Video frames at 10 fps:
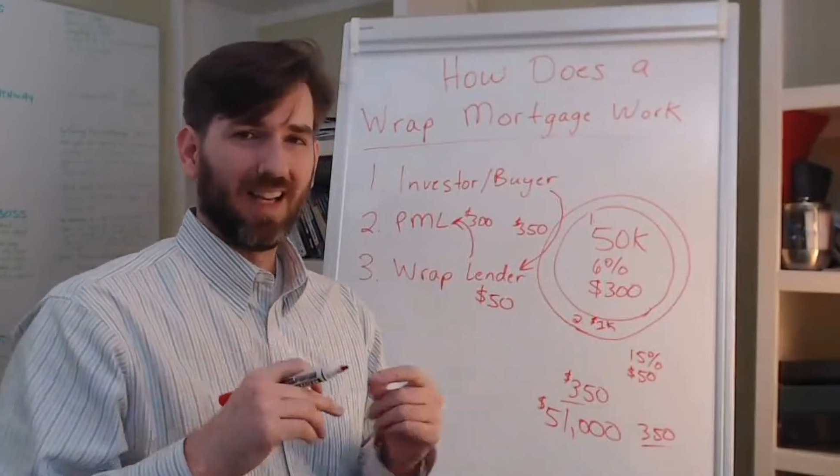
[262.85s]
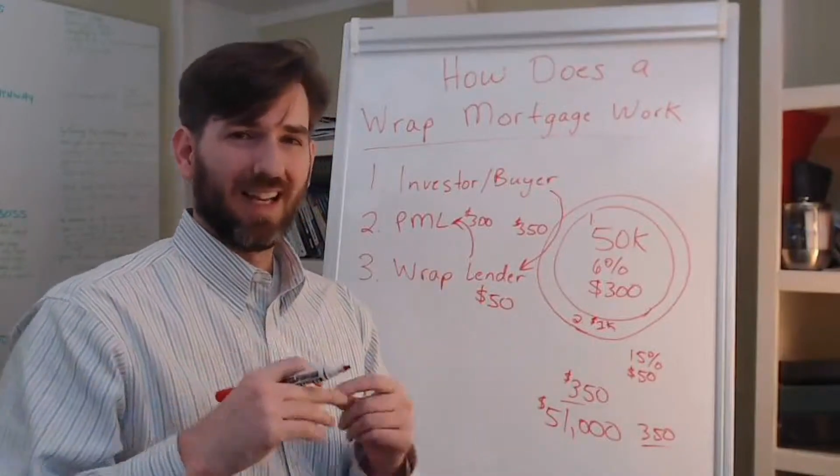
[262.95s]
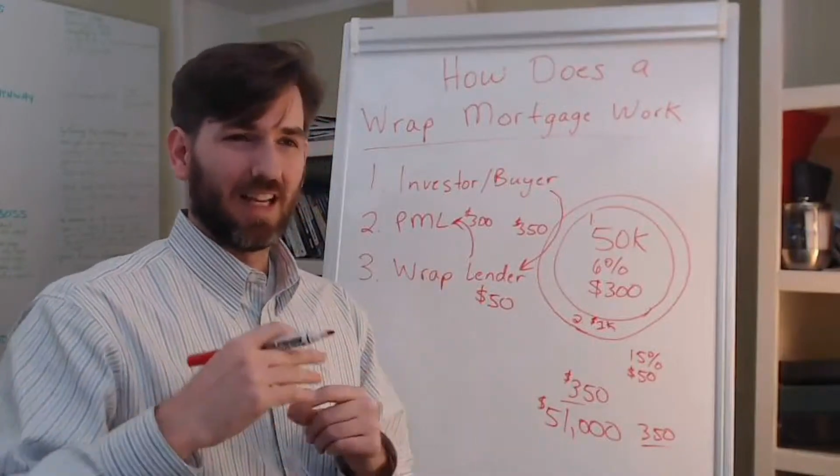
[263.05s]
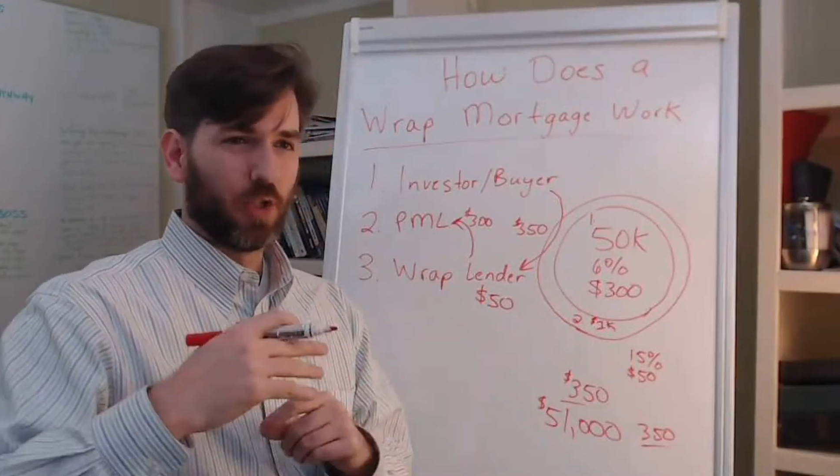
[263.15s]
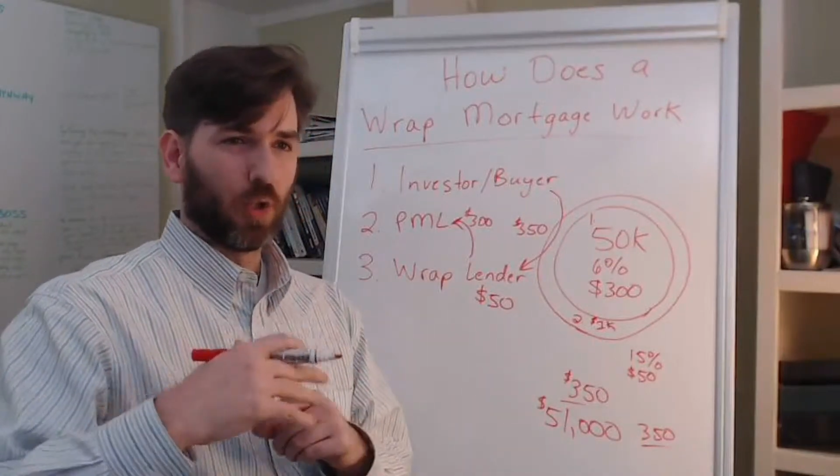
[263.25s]

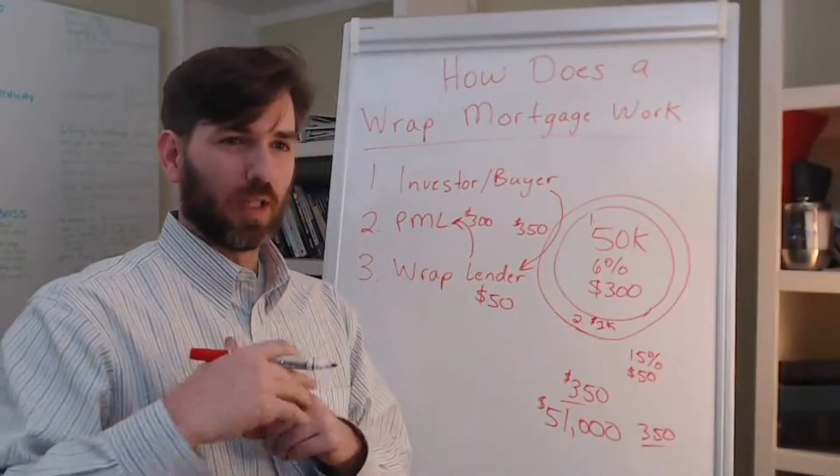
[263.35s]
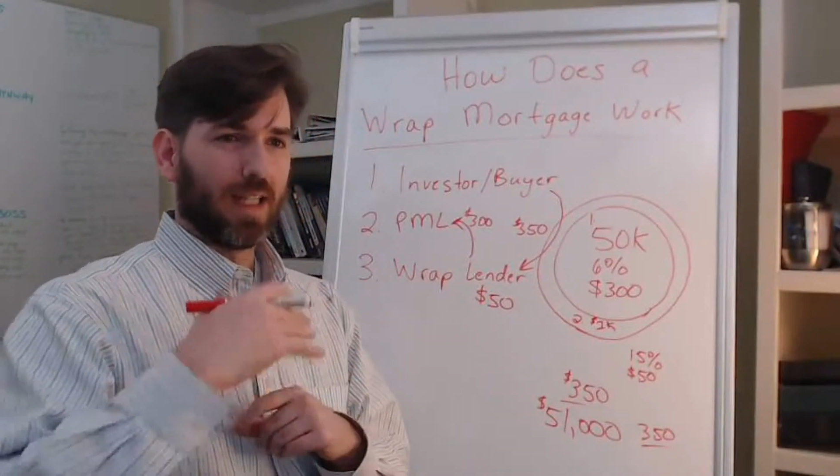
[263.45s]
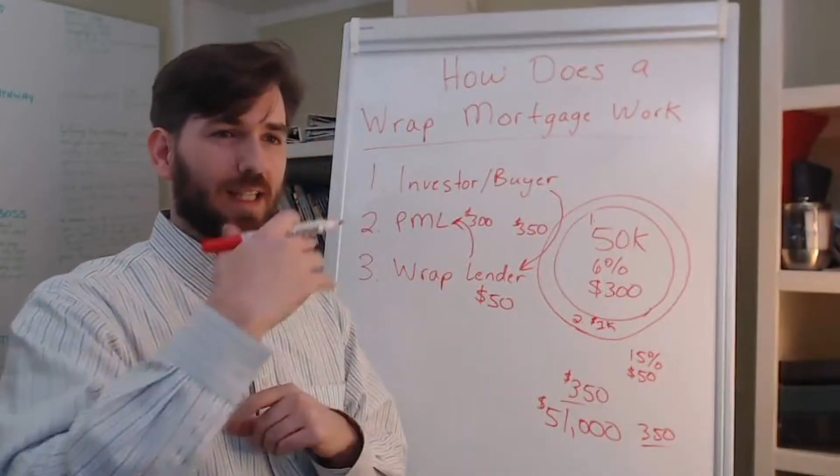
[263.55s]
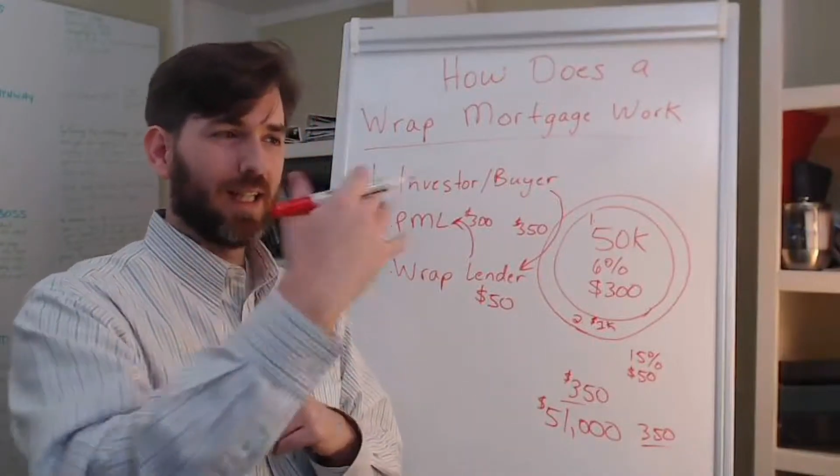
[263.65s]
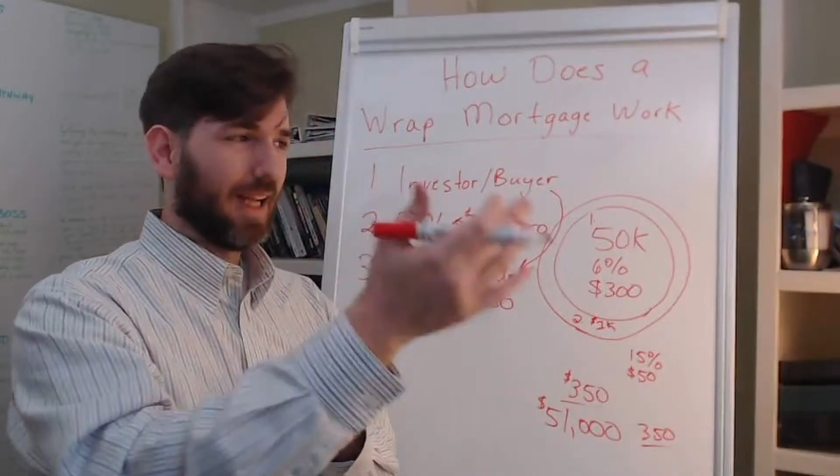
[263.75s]
and you're
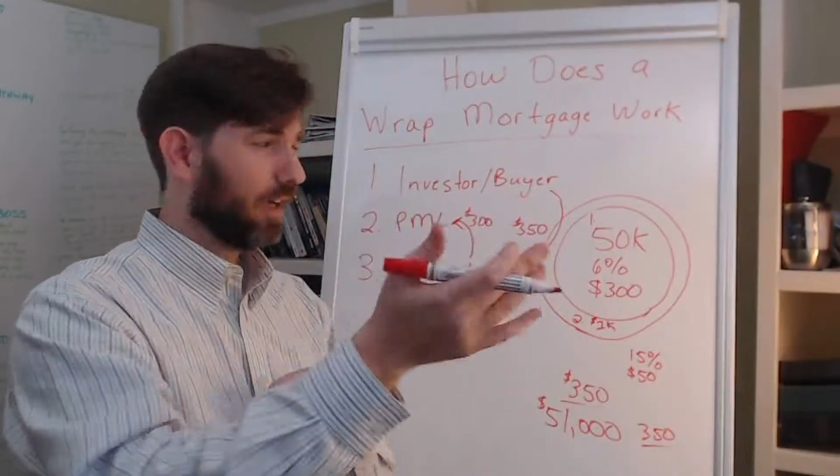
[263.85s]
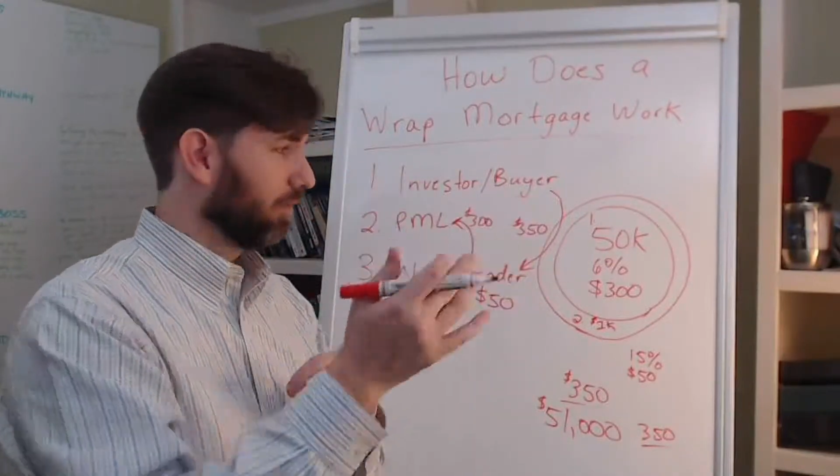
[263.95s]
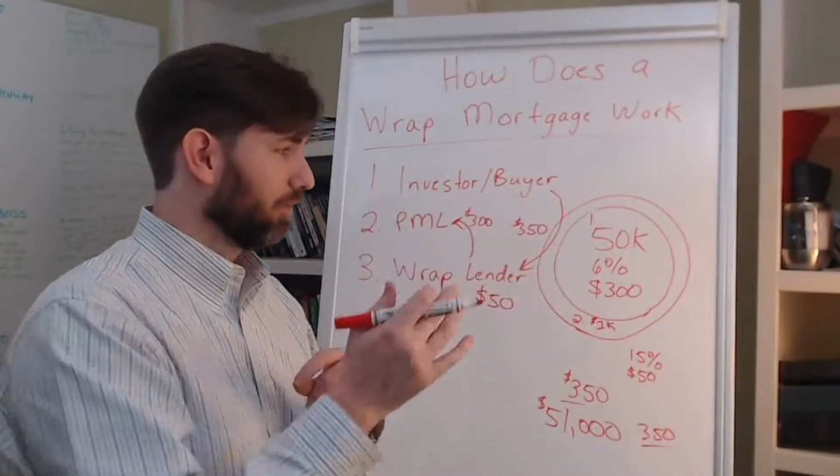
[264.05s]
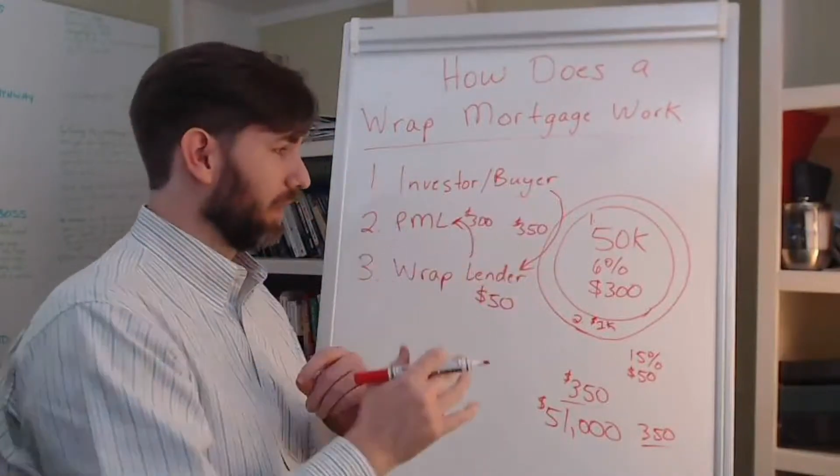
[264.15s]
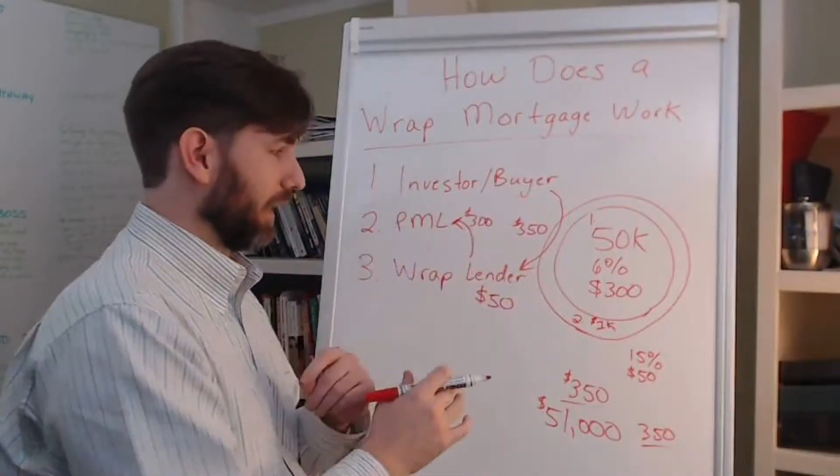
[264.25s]
lending out
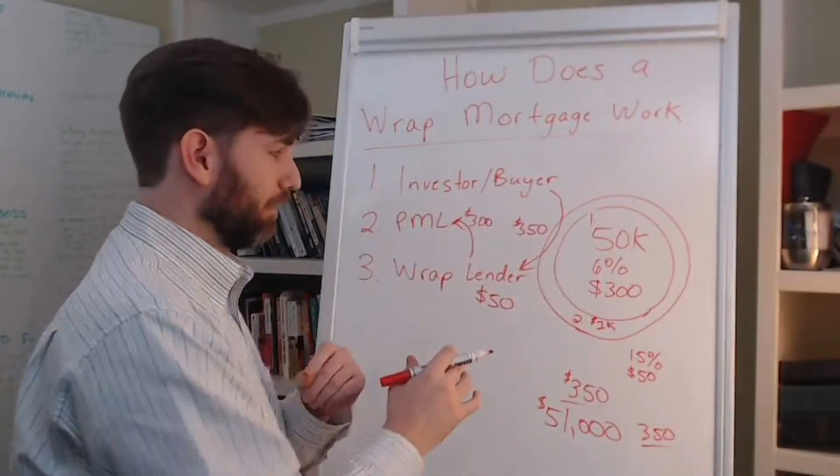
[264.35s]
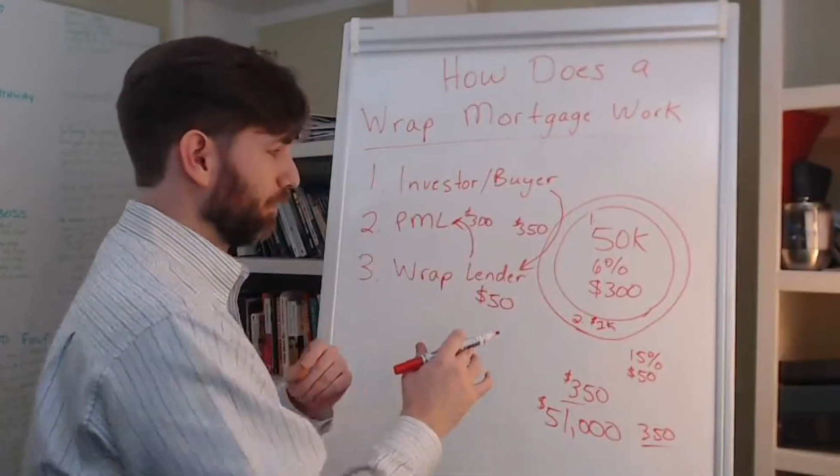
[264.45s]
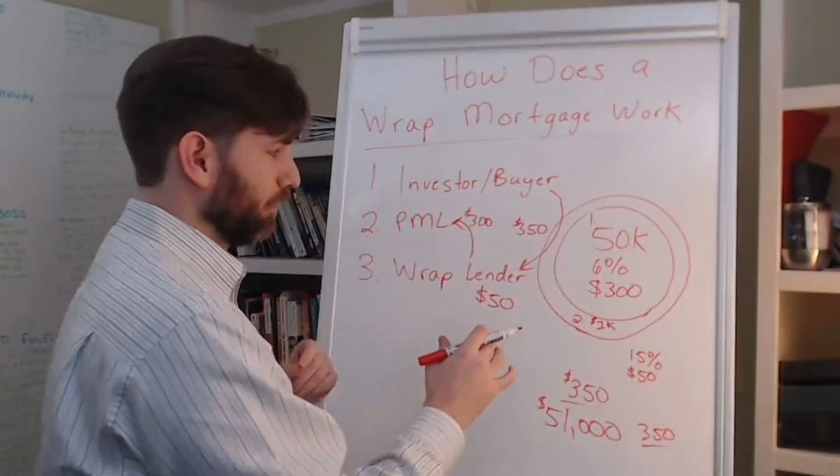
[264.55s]
money